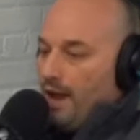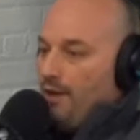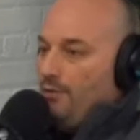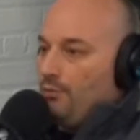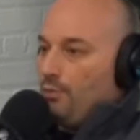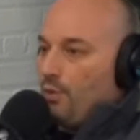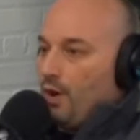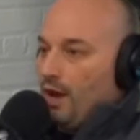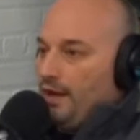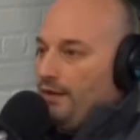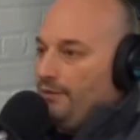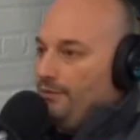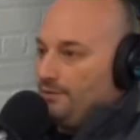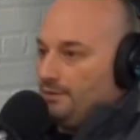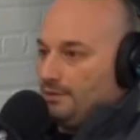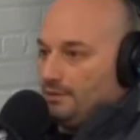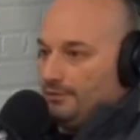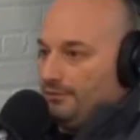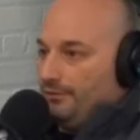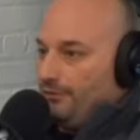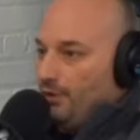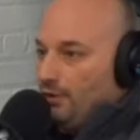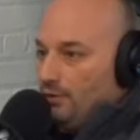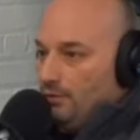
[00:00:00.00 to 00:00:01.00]
My
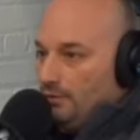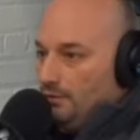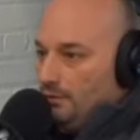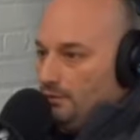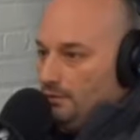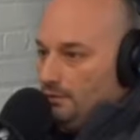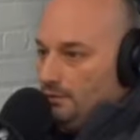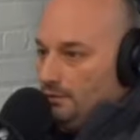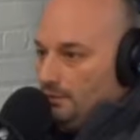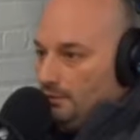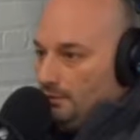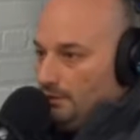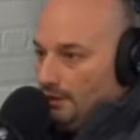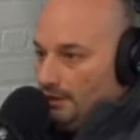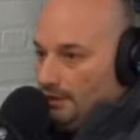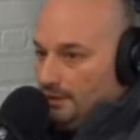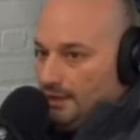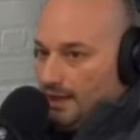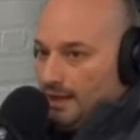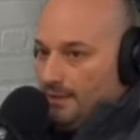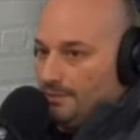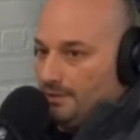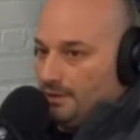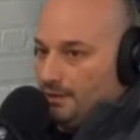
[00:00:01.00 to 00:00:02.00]
wife's phone, the
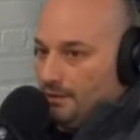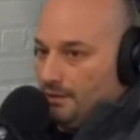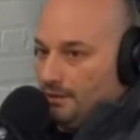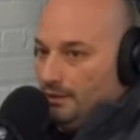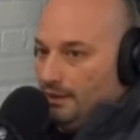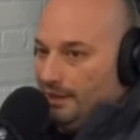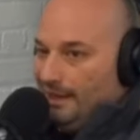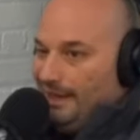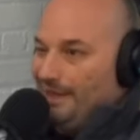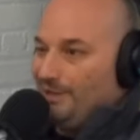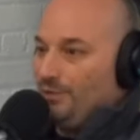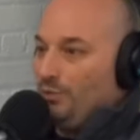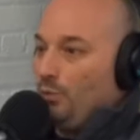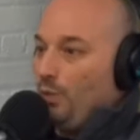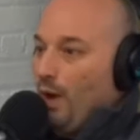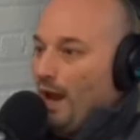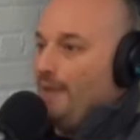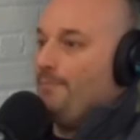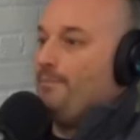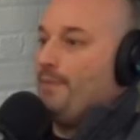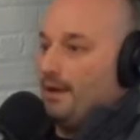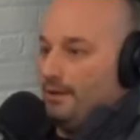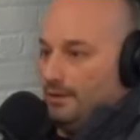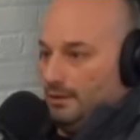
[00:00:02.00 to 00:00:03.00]
Samsung, is
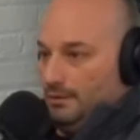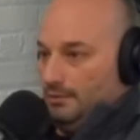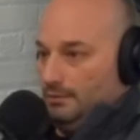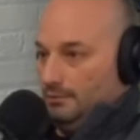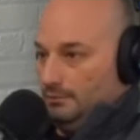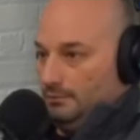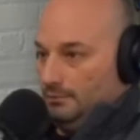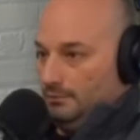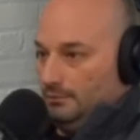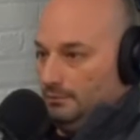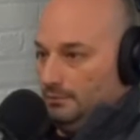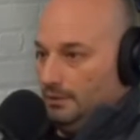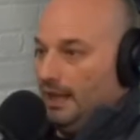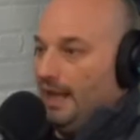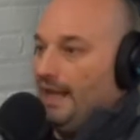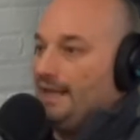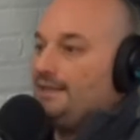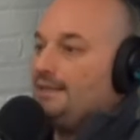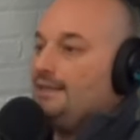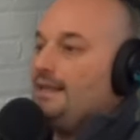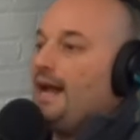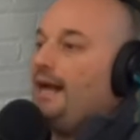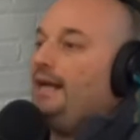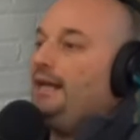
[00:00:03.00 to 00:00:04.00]
way better
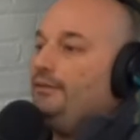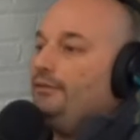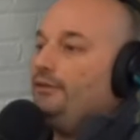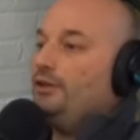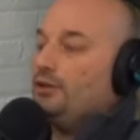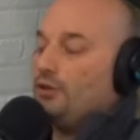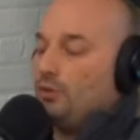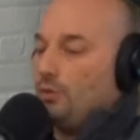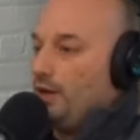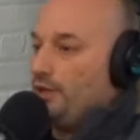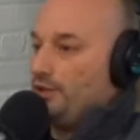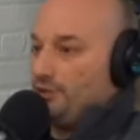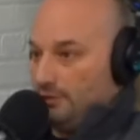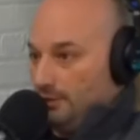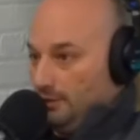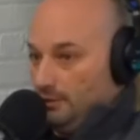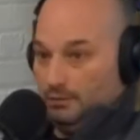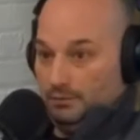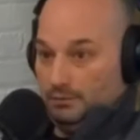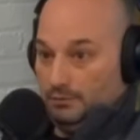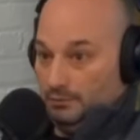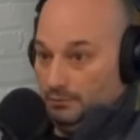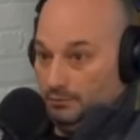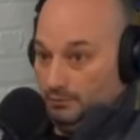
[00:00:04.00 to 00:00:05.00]
it's not even a
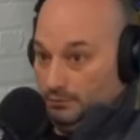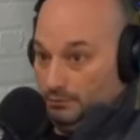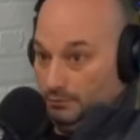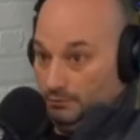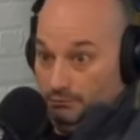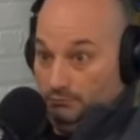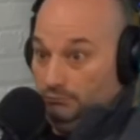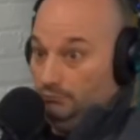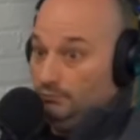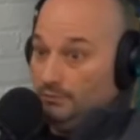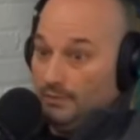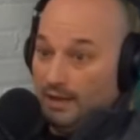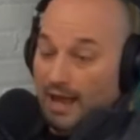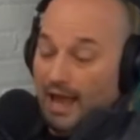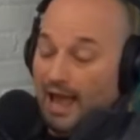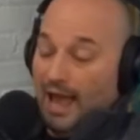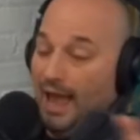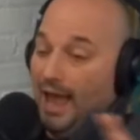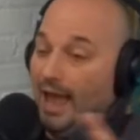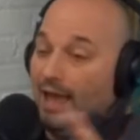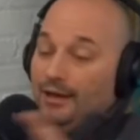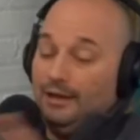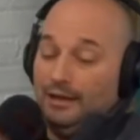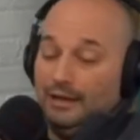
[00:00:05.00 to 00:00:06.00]
question.
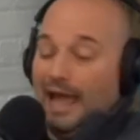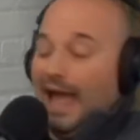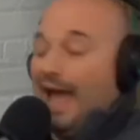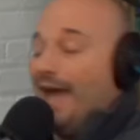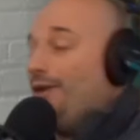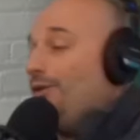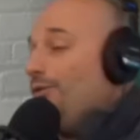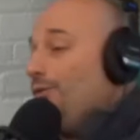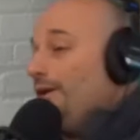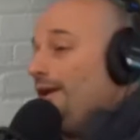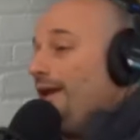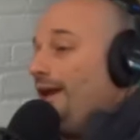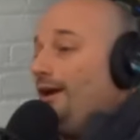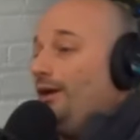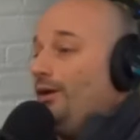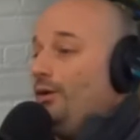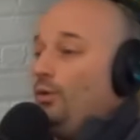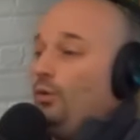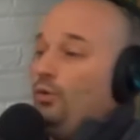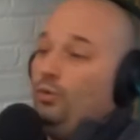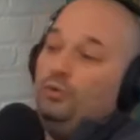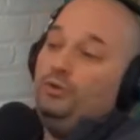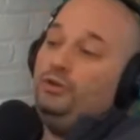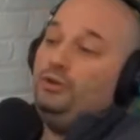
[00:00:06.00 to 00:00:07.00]
I, I don't
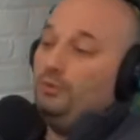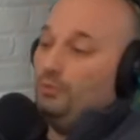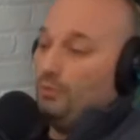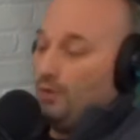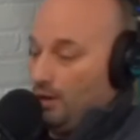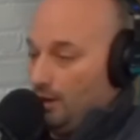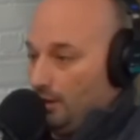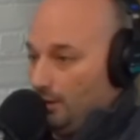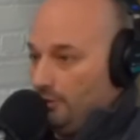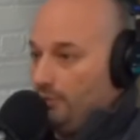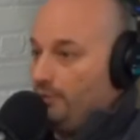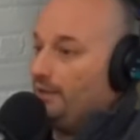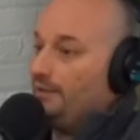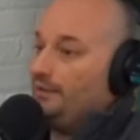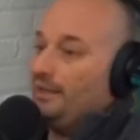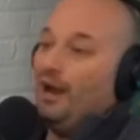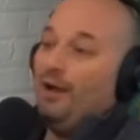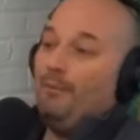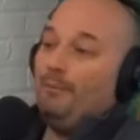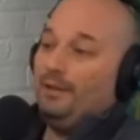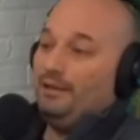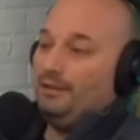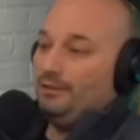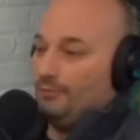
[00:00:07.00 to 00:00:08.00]
care who you are. You
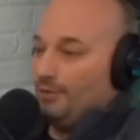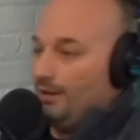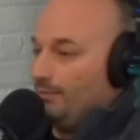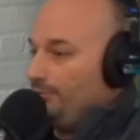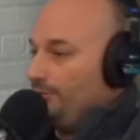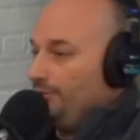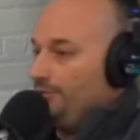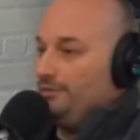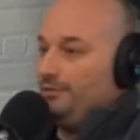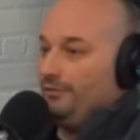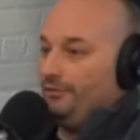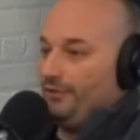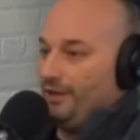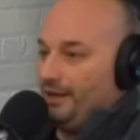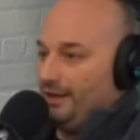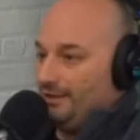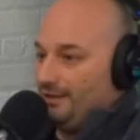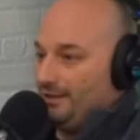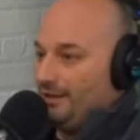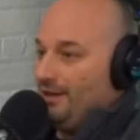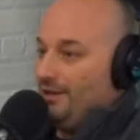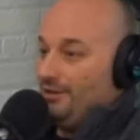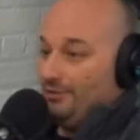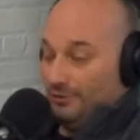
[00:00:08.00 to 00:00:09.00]
could tell me till I'm blue in the
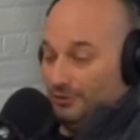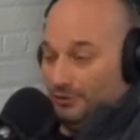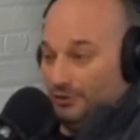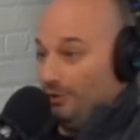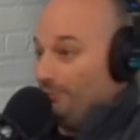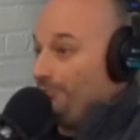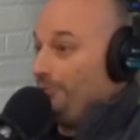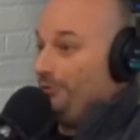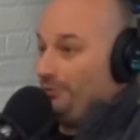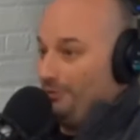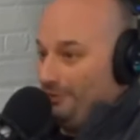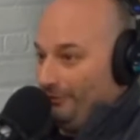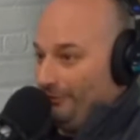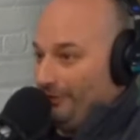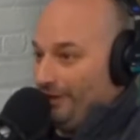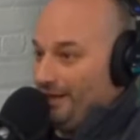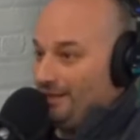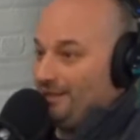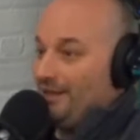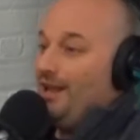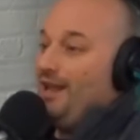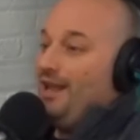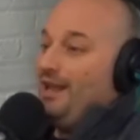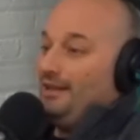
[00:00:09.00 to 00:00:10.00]
face, till you're blue in the
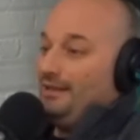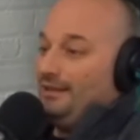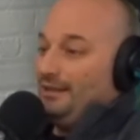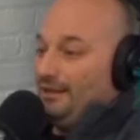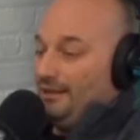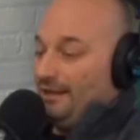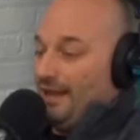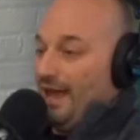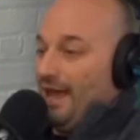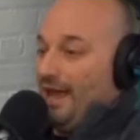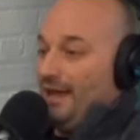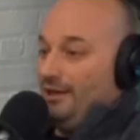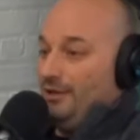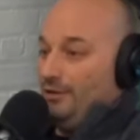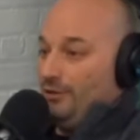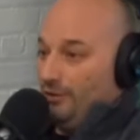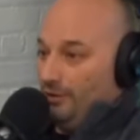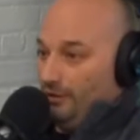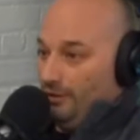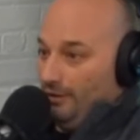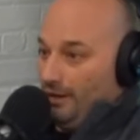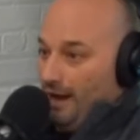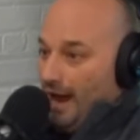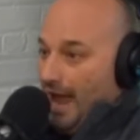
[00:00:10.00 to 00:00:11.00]
face, that
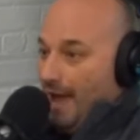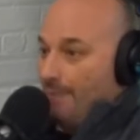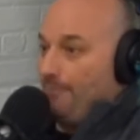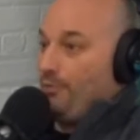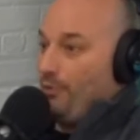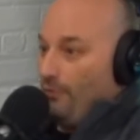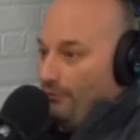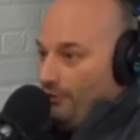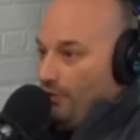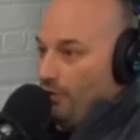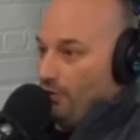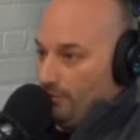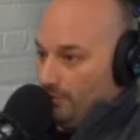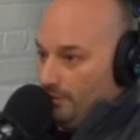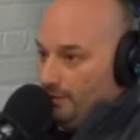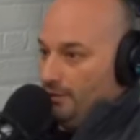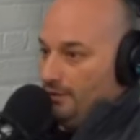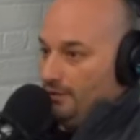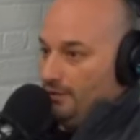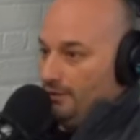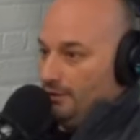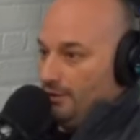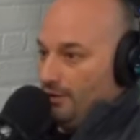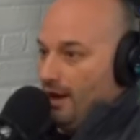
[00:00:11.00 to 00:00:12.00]
your Apple
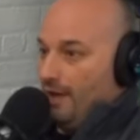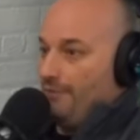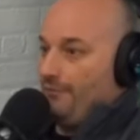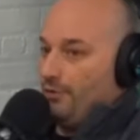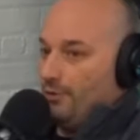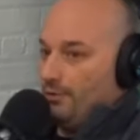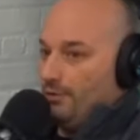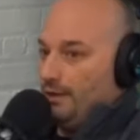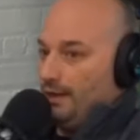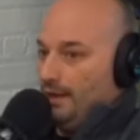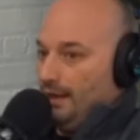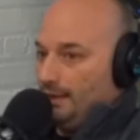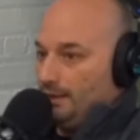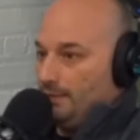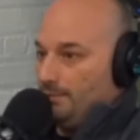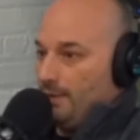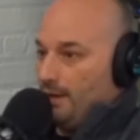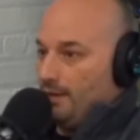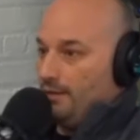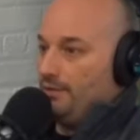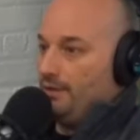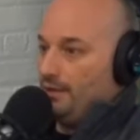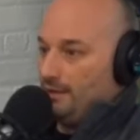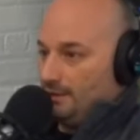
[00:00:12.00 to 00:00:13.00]
phone, your iPhone,
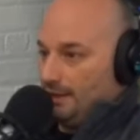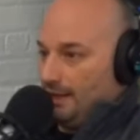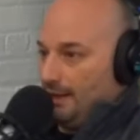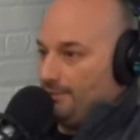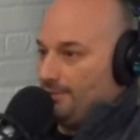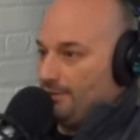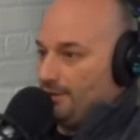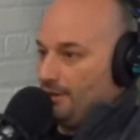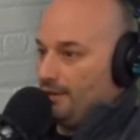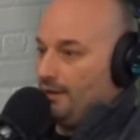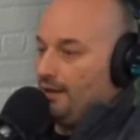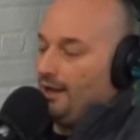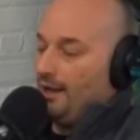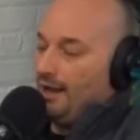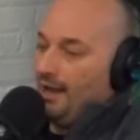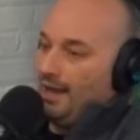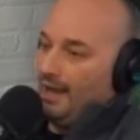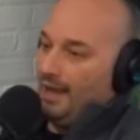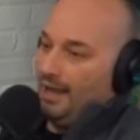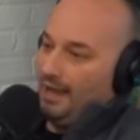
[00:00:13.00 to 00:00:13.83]
is better than Samsung.